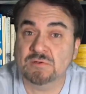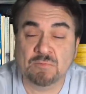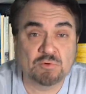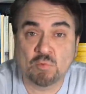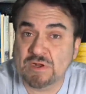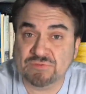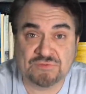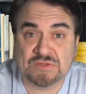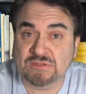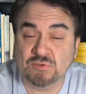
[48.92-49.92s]
Number one
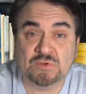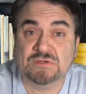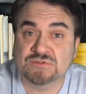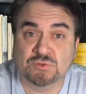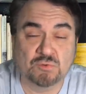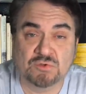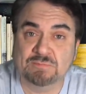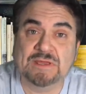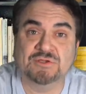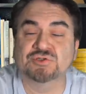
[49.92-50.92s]
thing you can do
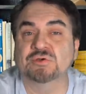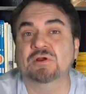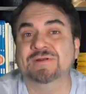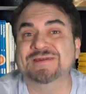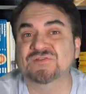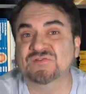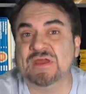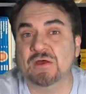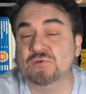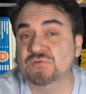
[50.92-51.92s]
to make sure you're going to get
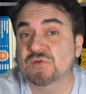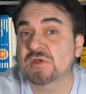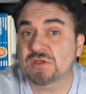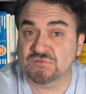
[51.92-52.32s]
sales